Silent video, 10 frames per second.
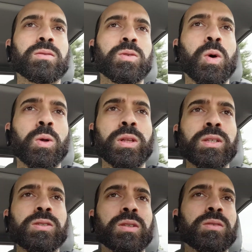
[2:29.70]

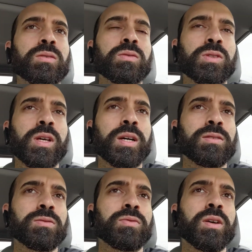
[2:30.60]
dolis and
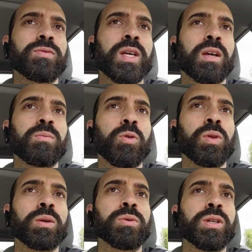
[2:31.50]
ustads have taken more
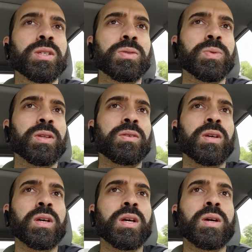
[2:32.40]
liberties with
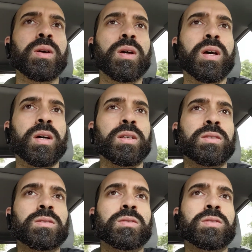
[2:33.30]

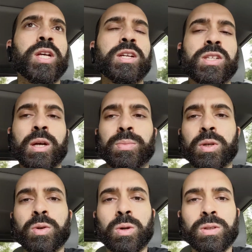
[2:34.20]
changing up the
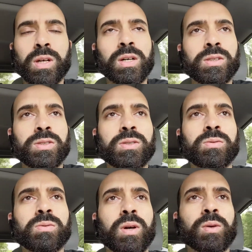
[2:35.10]
dol dolls
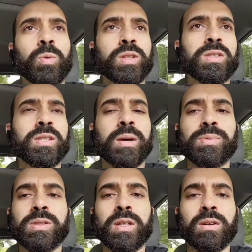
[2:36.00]
on what
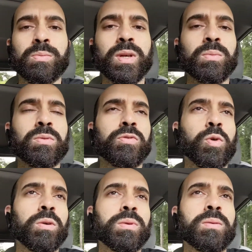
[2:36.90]
steps that are being
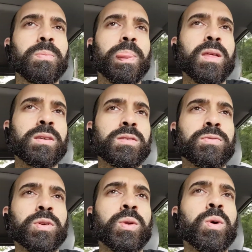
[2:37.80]
performed. So if
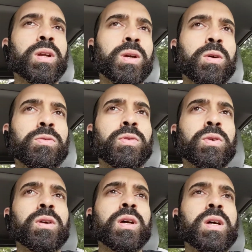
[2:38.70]
you really want to go
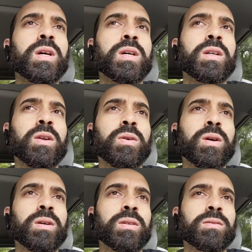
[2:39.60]
for
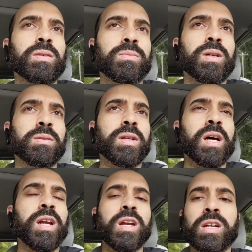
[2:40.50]
an